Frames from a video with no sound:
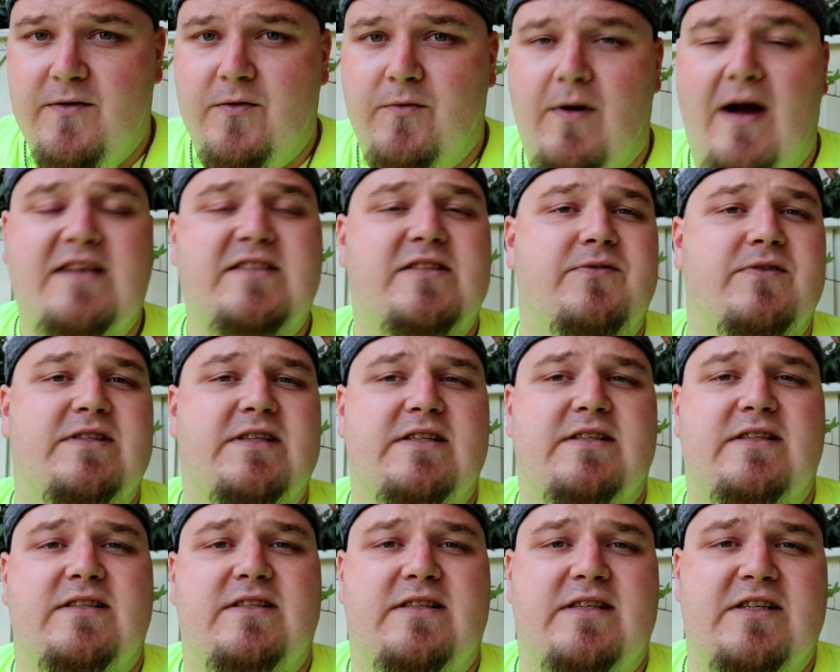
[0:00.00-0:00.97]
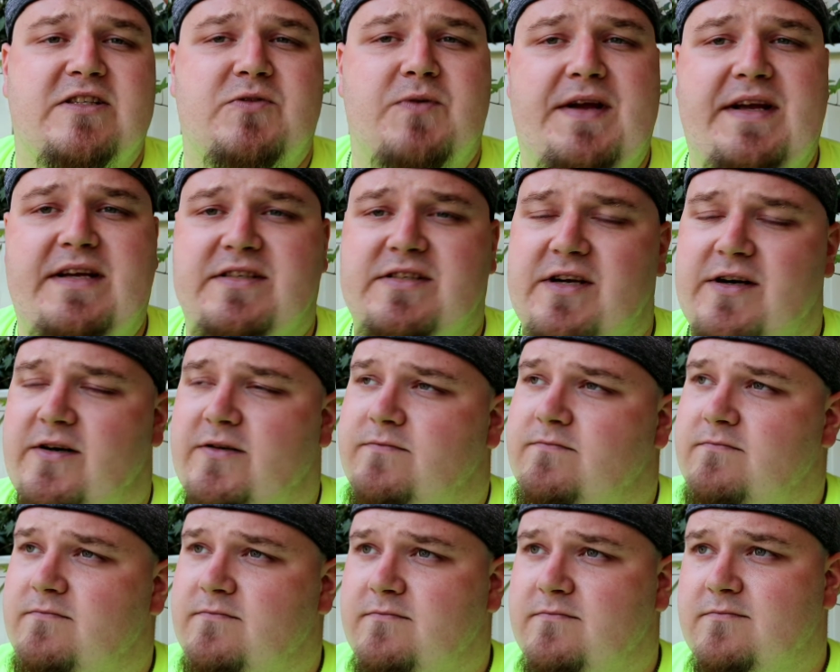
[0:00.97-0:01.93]
Rise of the Resistance this week, so
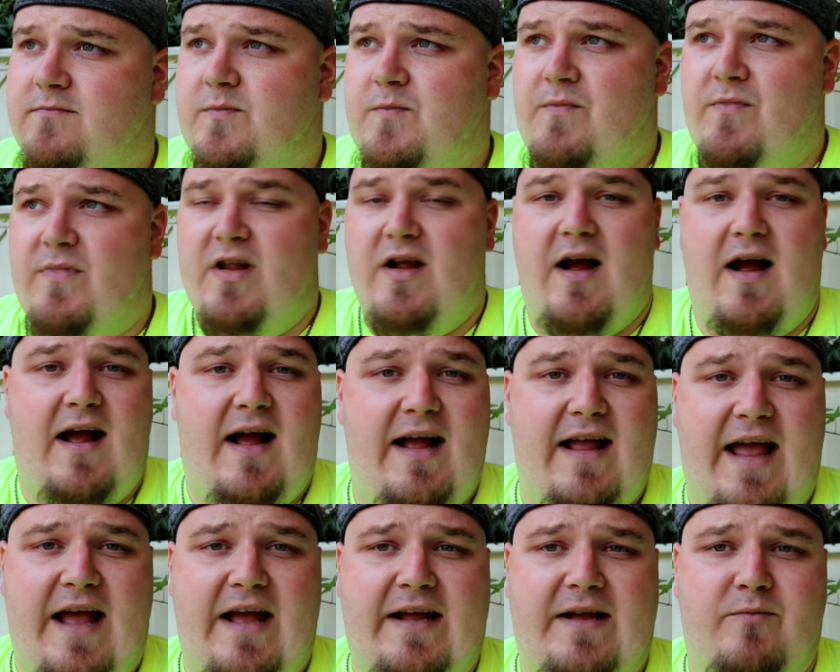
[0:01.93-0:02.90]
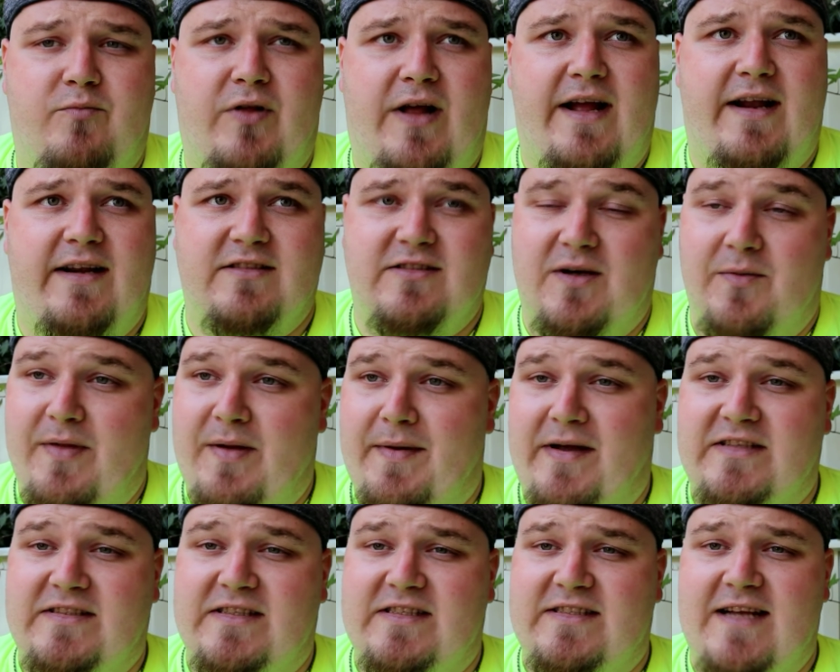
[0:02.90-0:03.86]
I can't complain. It's going to be
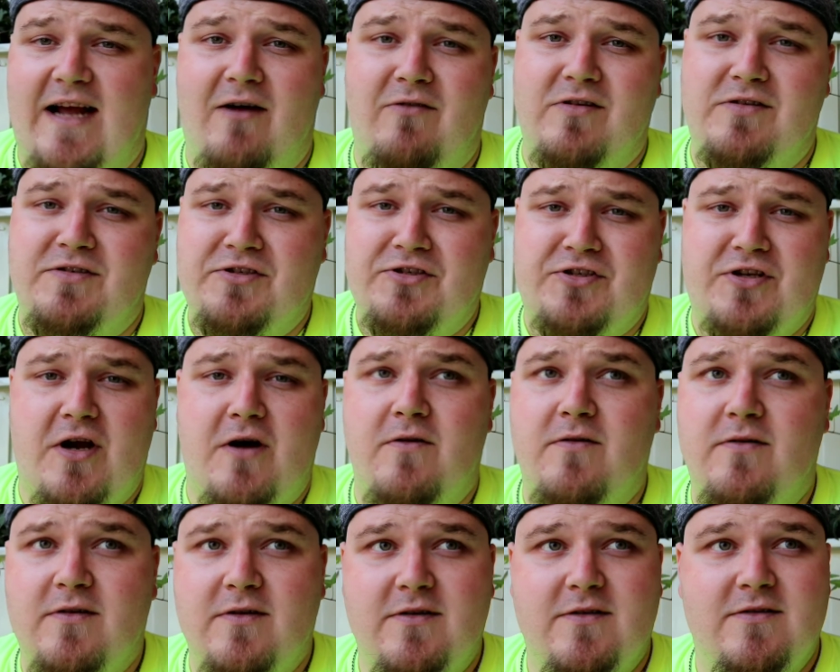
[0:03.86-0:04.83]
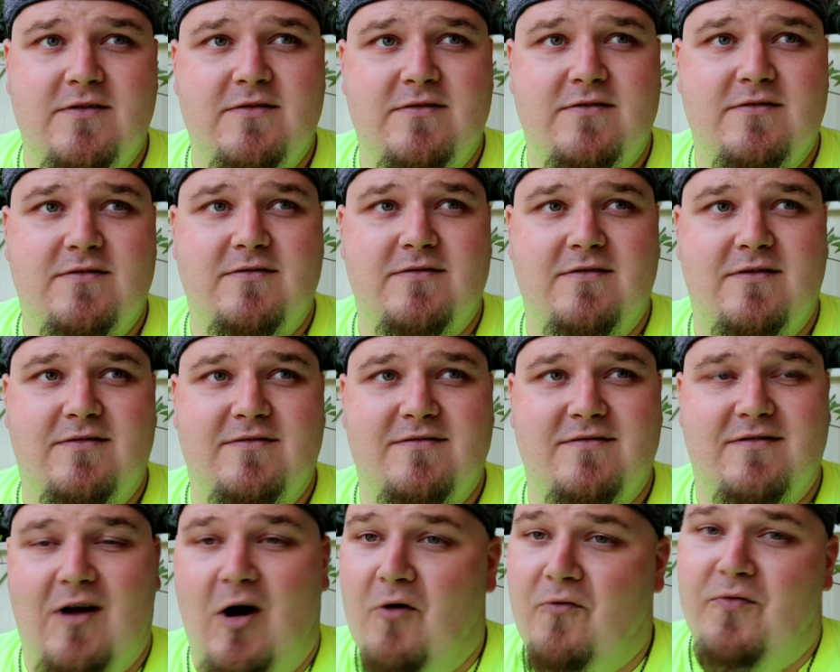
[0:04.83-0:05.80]
about 6 hours or so
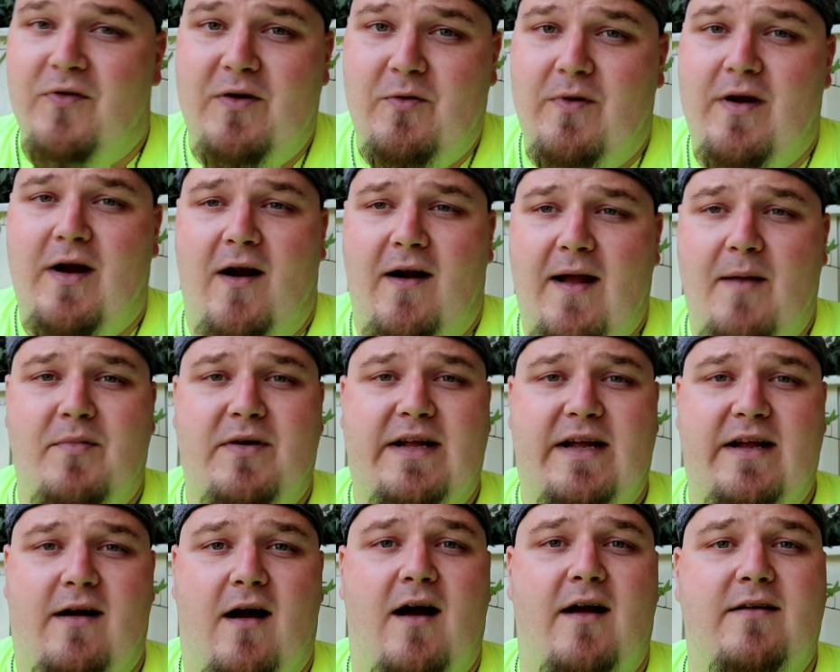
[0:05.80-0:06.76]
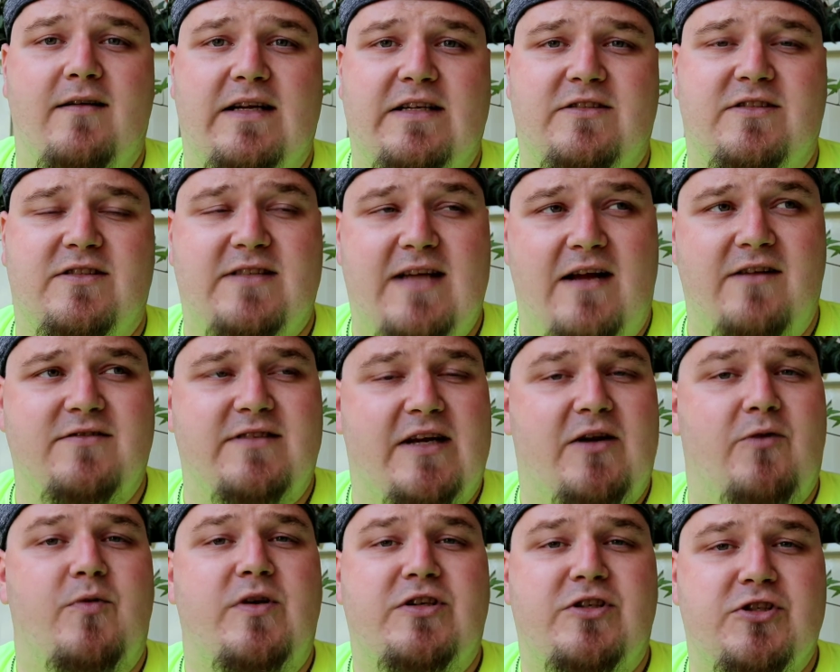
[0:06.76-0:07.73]
hopefully we are able to get on. It sounds
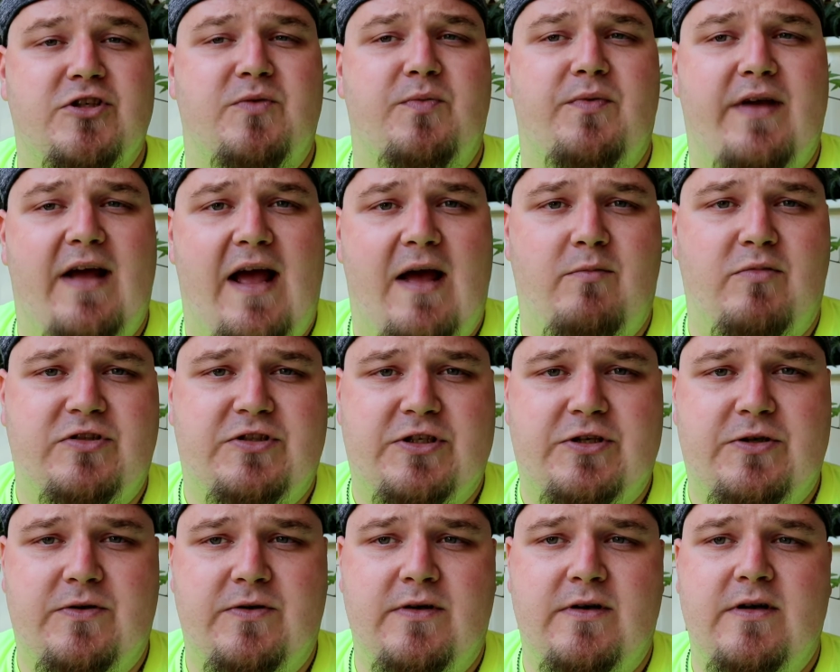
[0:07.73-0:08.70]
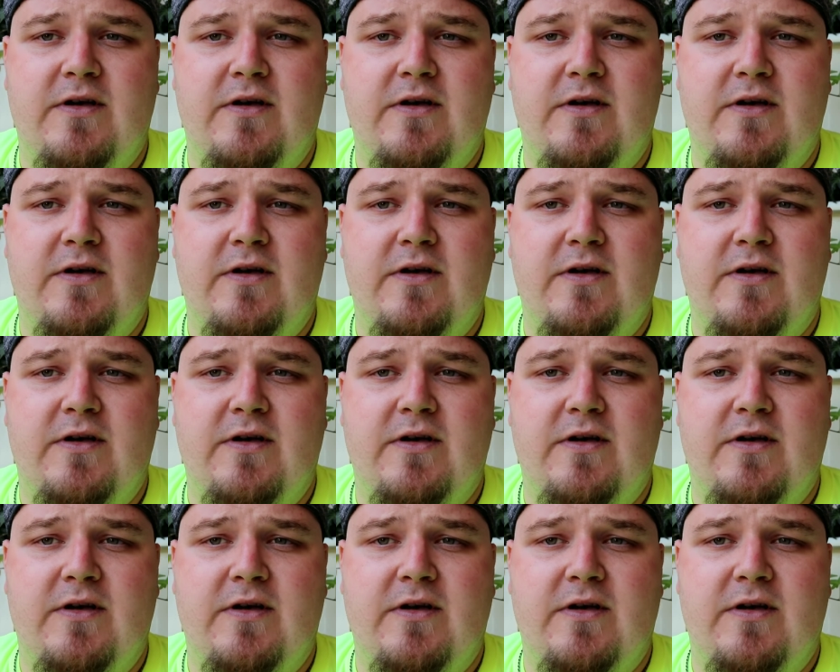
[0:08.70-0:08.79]
like we should be able to.